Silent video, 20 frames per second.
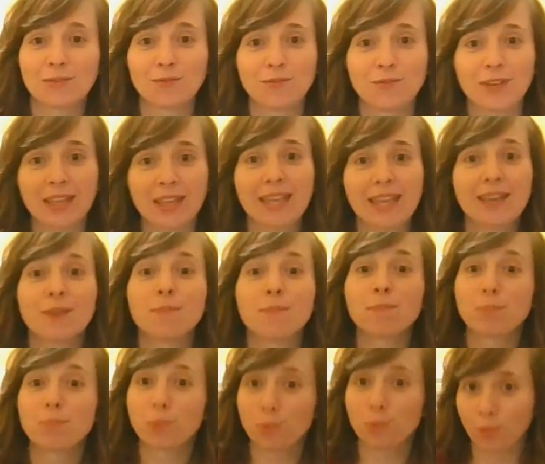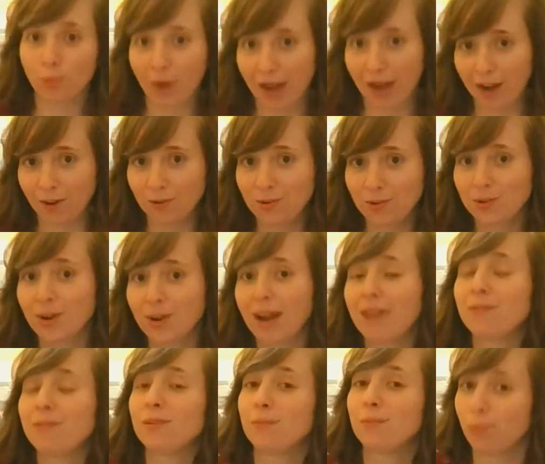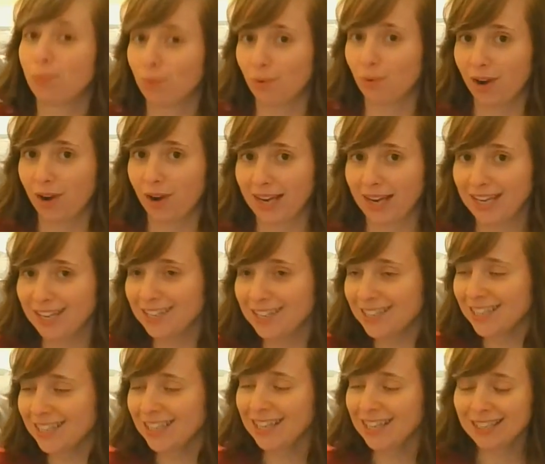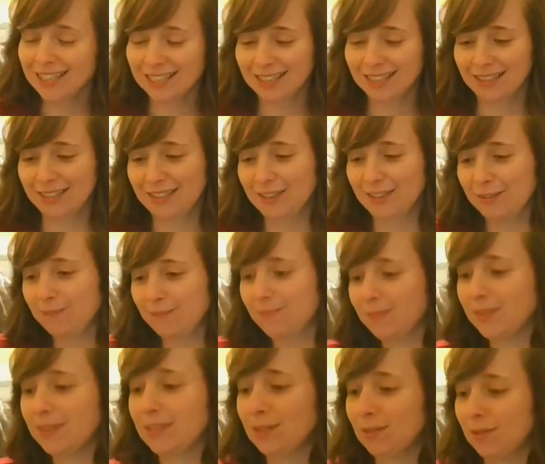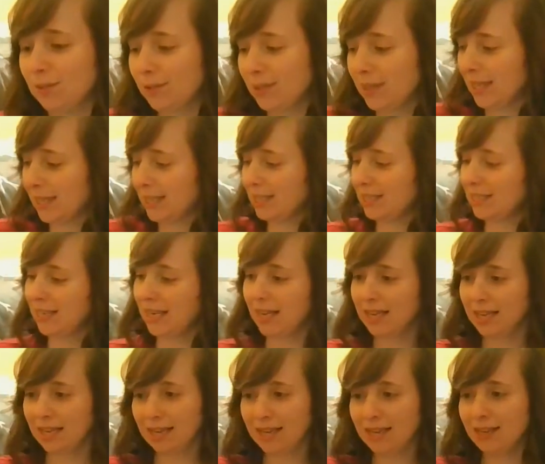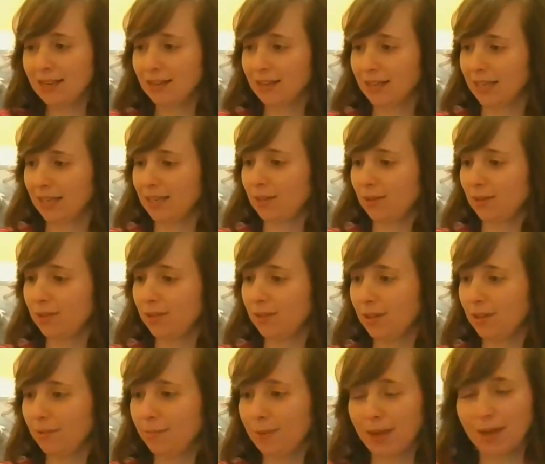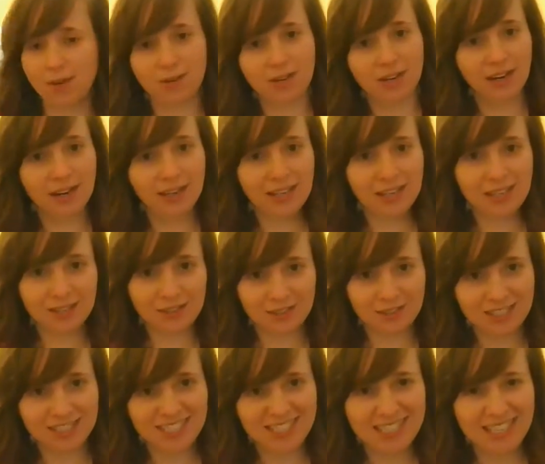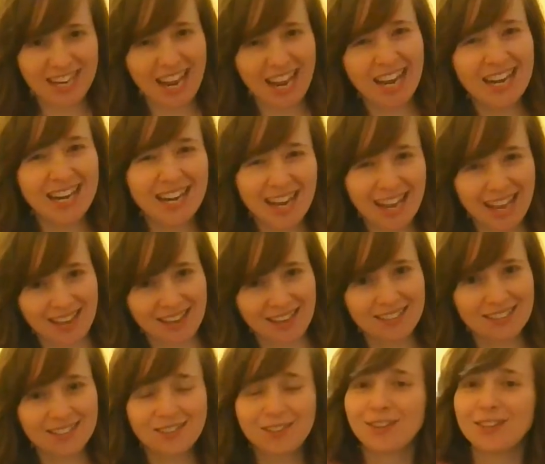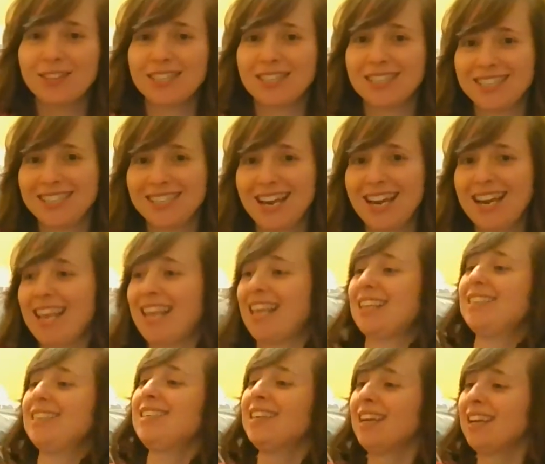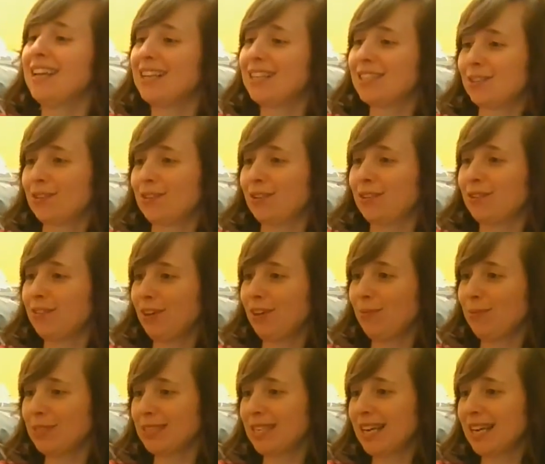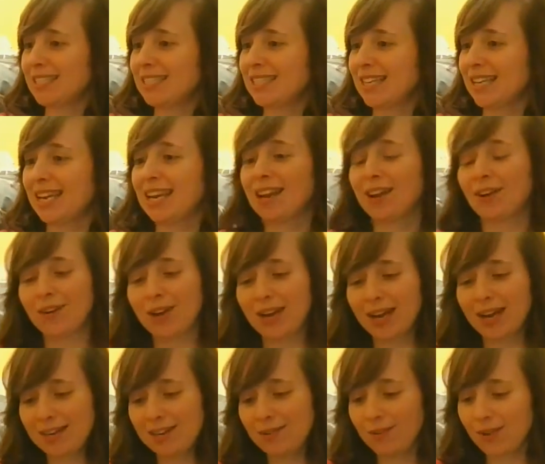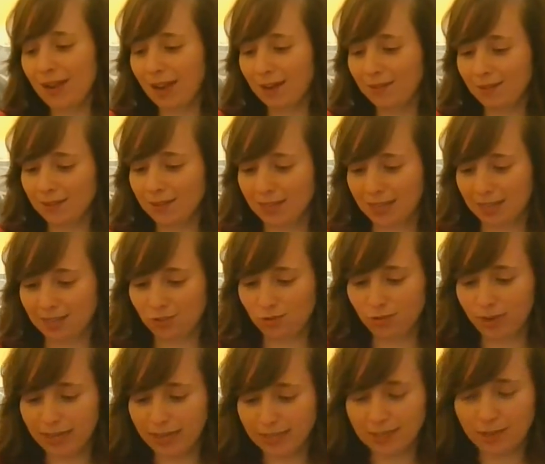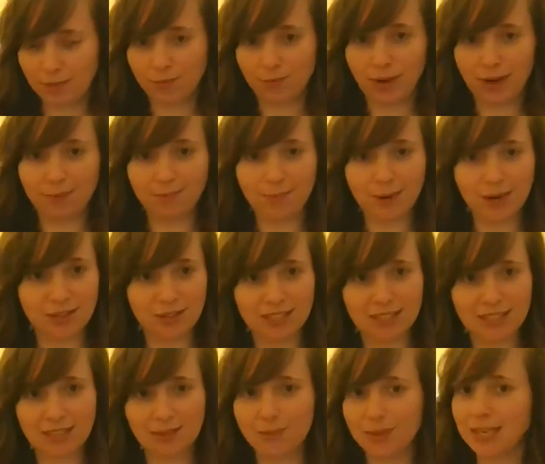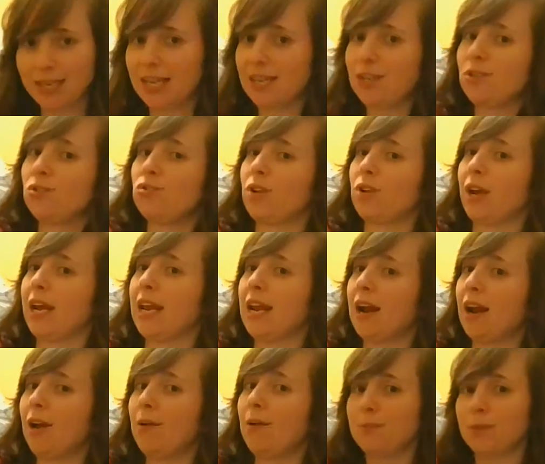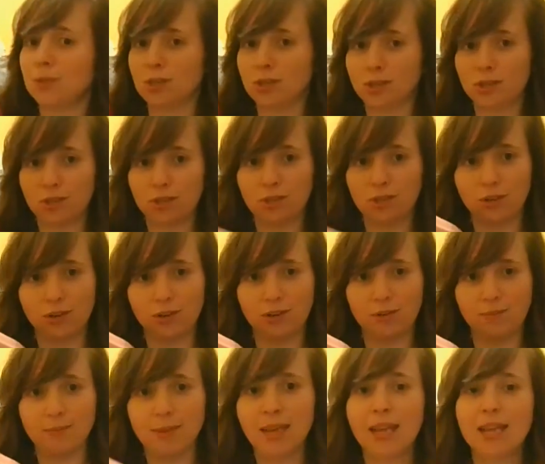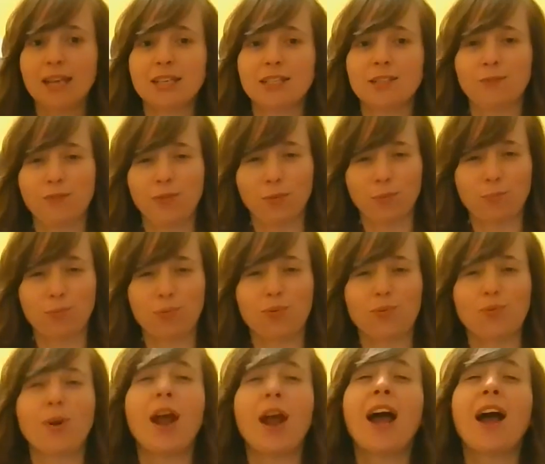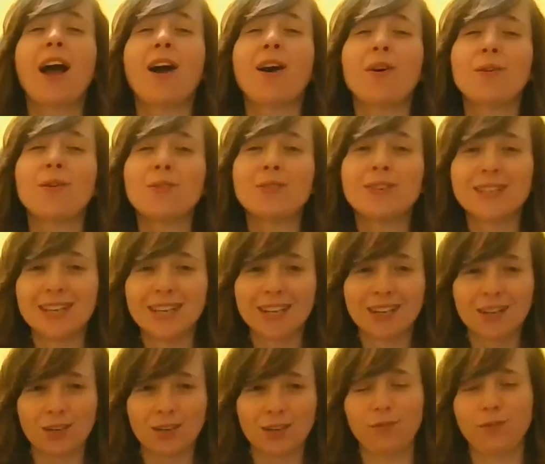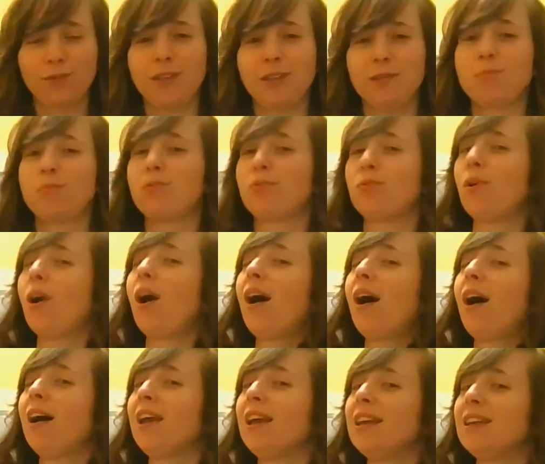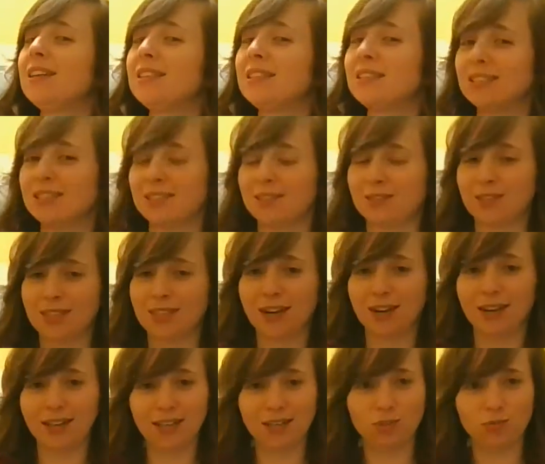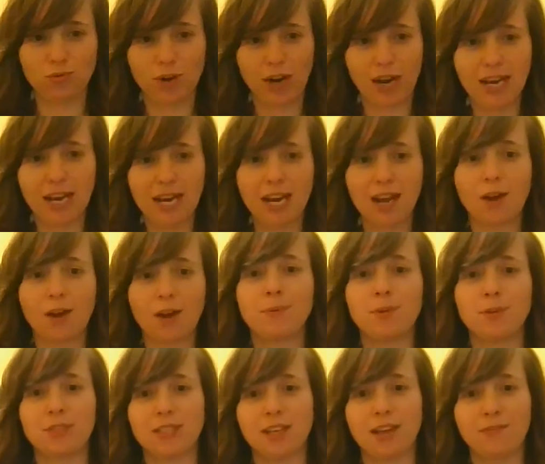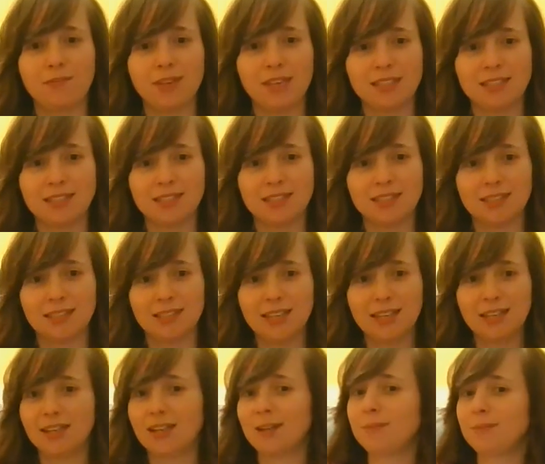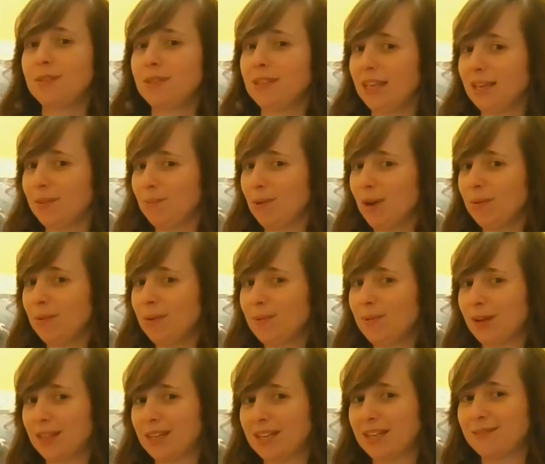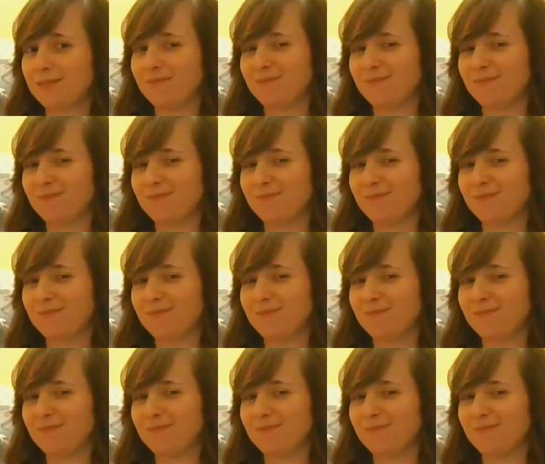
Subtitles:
feeling proud or having pride. So it's taking like your thumb out, kind of like your 10 hand. I'll call this a 10 hand. So your thumb is kind of sticking out, and you have it like dragged down right by your stomach, and you drag it up to your sternum to feel proud. Or you're feeling pride. So it's kind of like dragging it up your esophagus, up to like probably